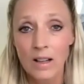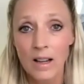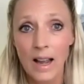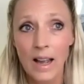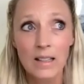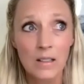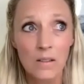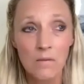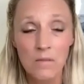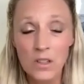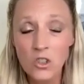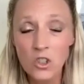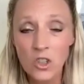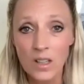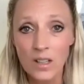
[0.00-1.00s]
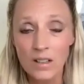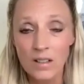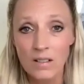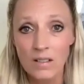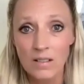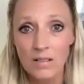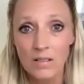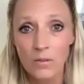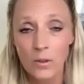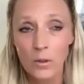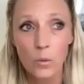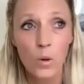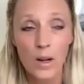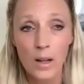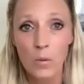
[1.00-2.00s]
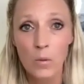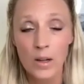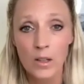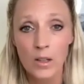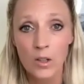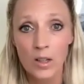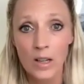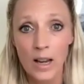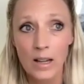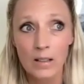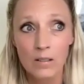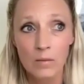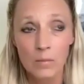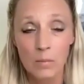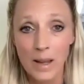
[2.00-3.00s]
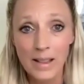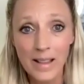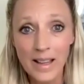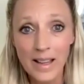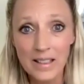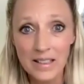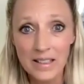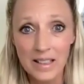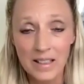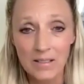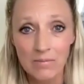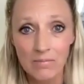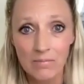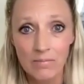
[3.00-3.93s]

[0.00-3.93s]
has a vision for what I want to create, my legacy.